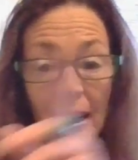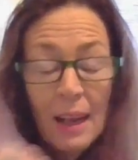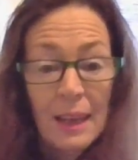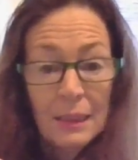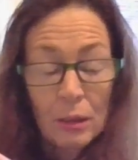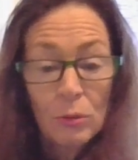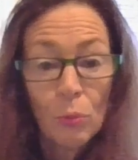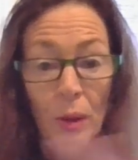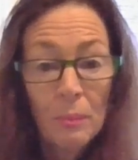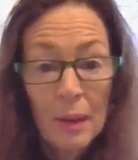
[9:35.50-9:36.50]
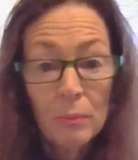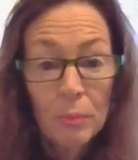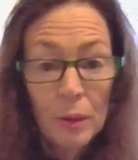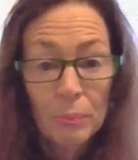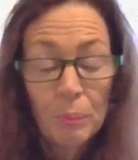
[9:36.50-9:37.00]
And
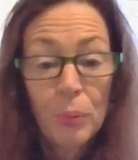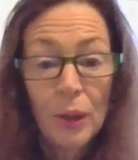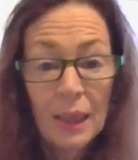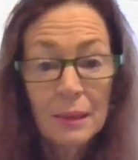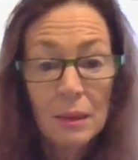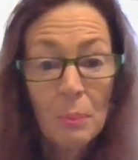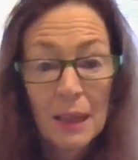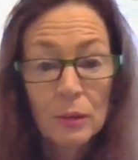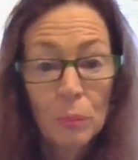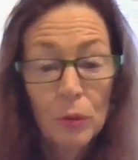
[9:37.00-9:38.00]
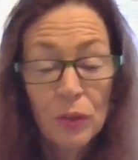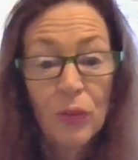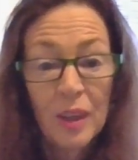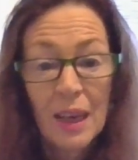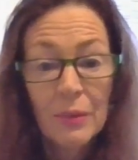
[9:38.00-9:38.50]
we're putting in demountables
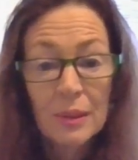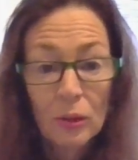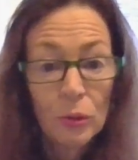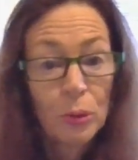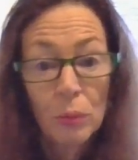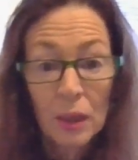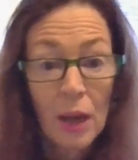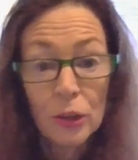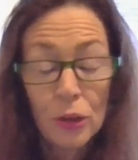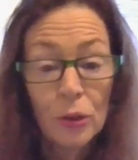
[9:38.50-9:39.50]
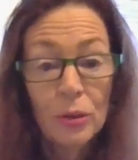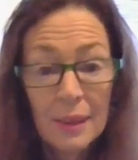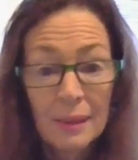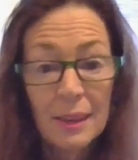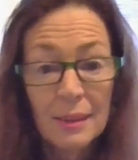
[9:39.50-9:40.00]
for the other schools. We're going to do
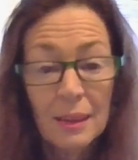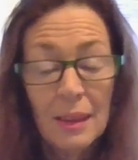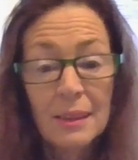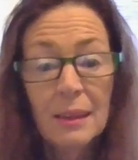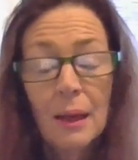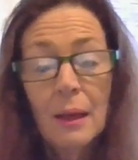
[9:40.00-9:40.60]
this, this, and this.